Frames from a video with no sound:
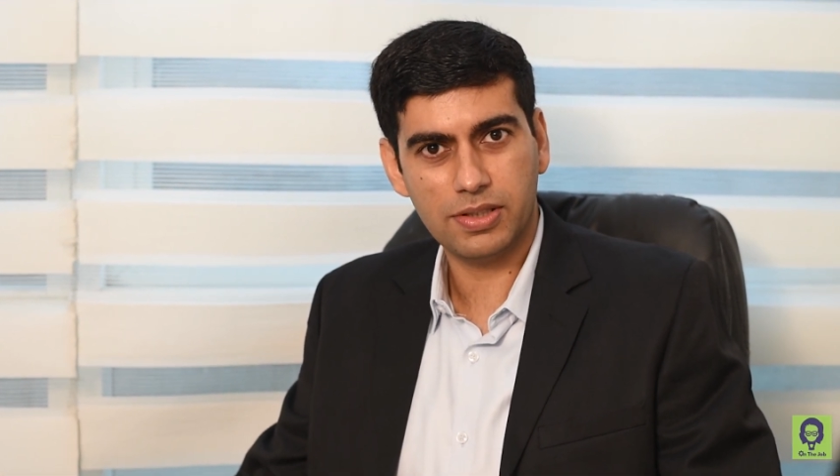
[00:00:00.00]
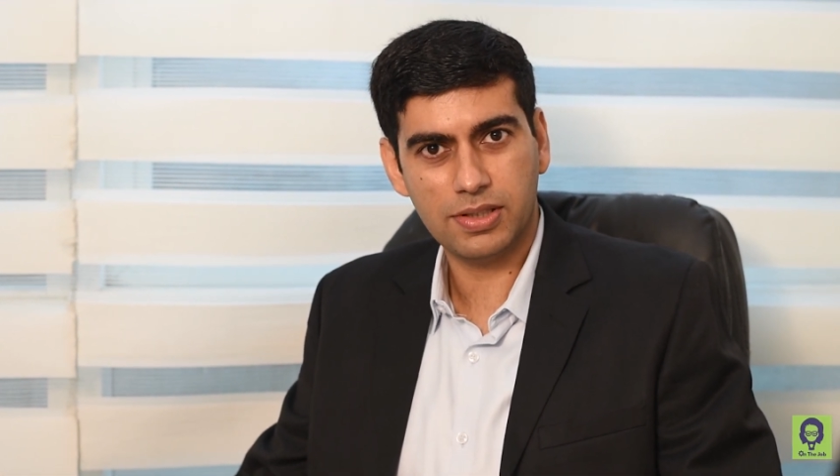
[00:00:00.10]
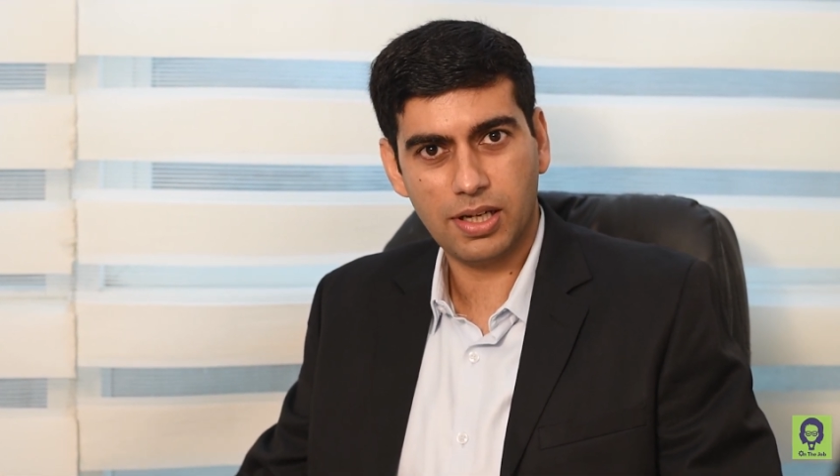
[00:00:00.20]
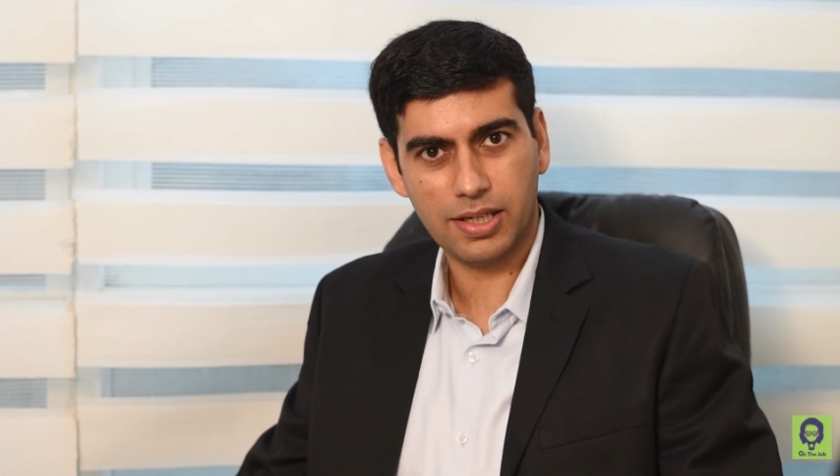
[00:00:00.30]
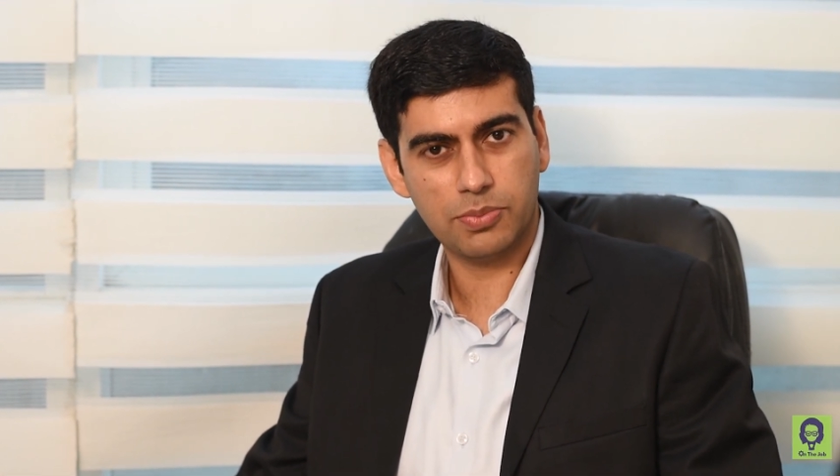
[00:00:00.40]
is
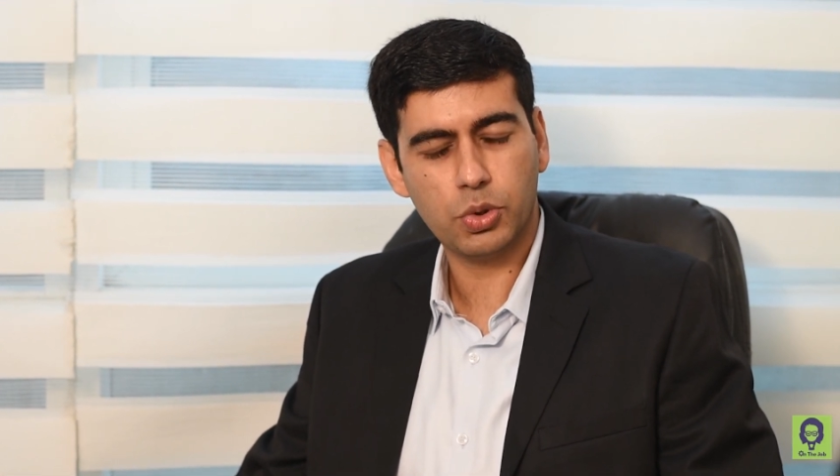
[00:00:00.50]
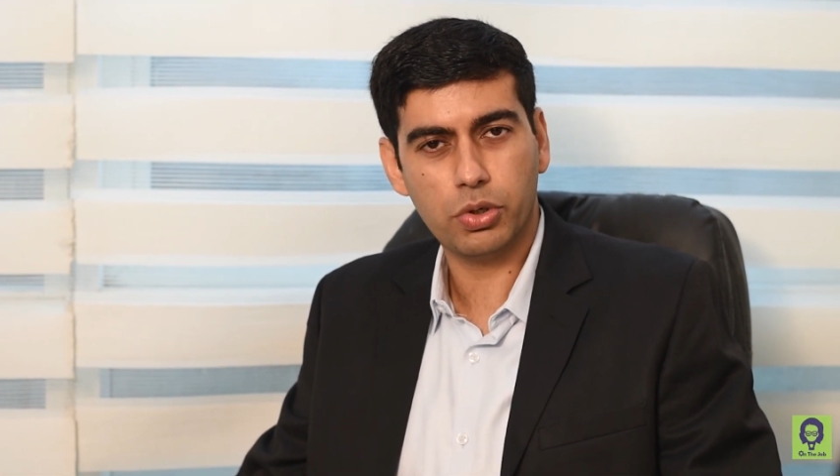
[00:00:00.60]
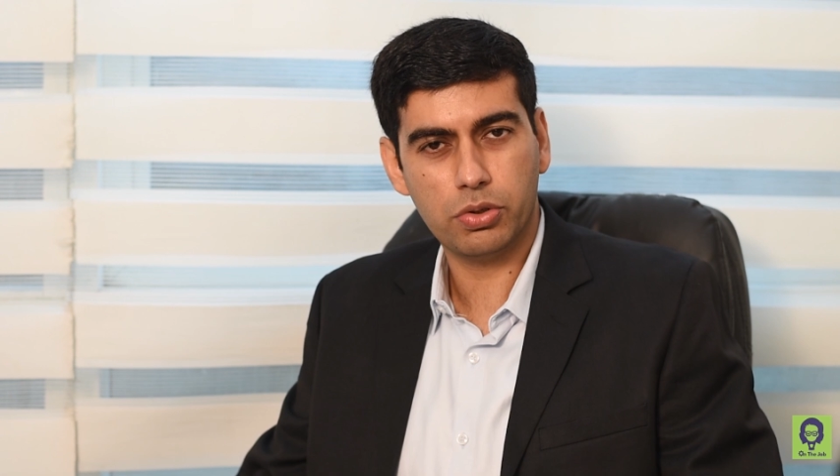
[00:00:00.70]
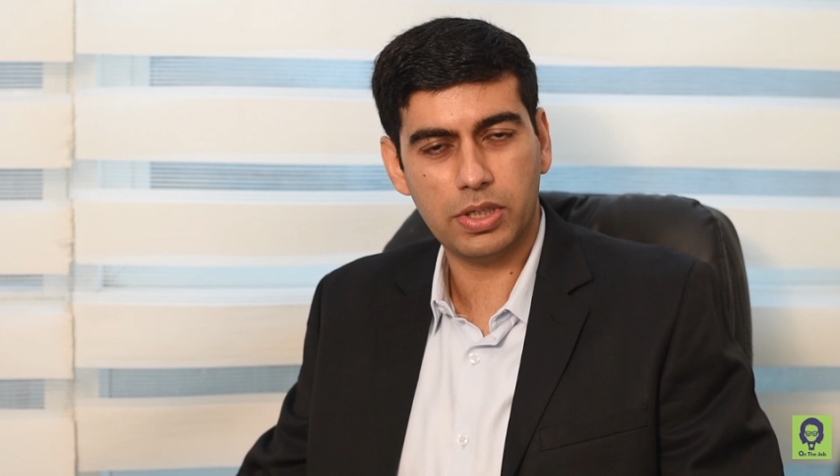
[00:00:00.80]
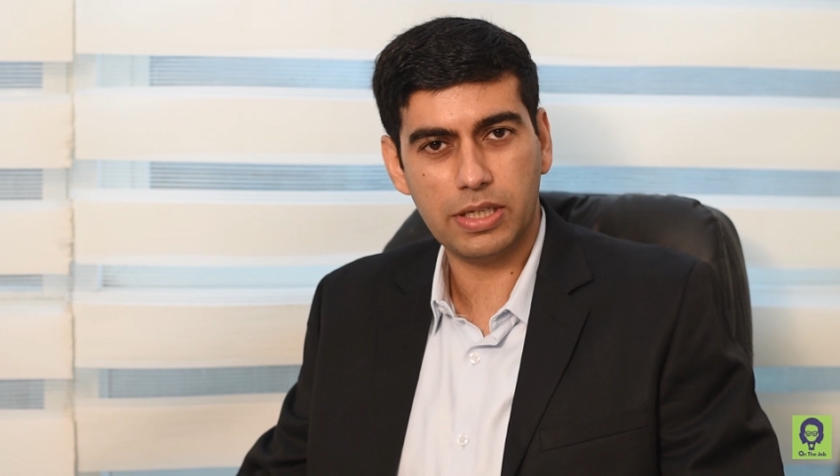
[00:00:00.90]
the customer
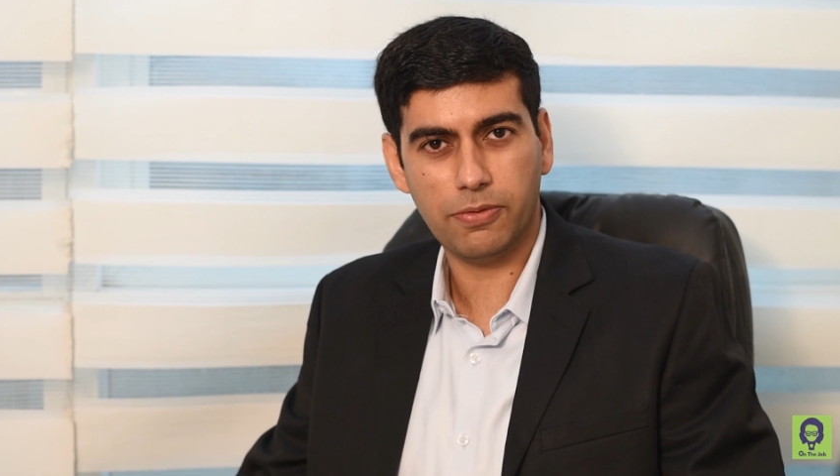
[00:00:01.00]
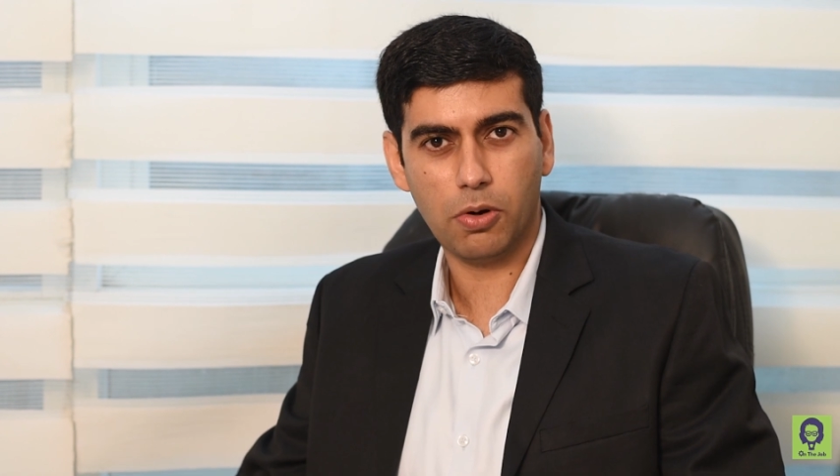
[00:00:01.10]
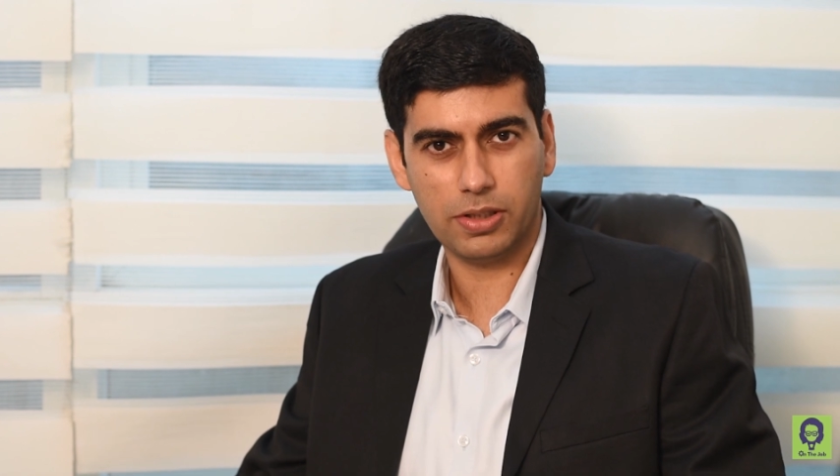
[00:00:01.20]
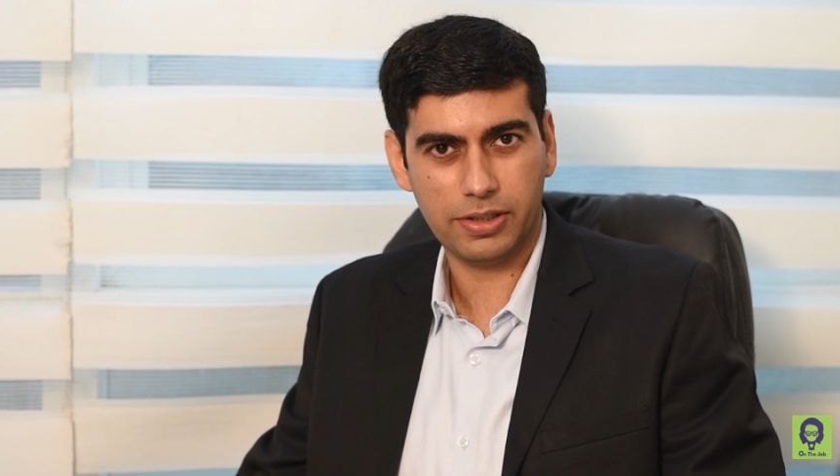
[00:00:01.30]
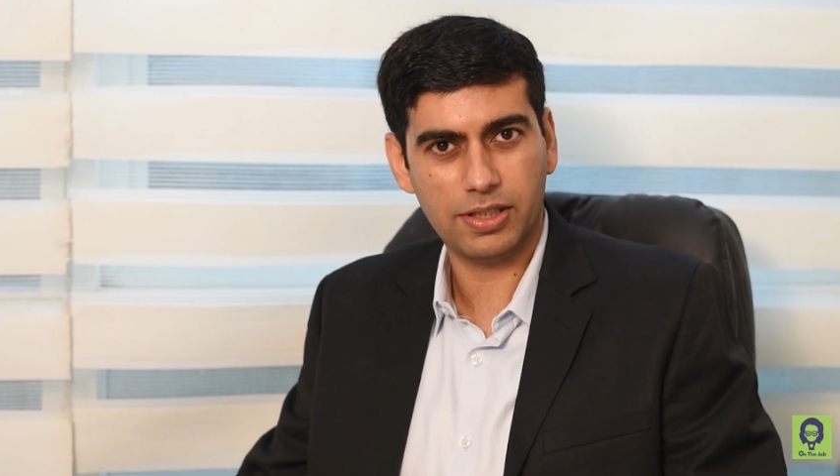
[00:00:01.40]
going to default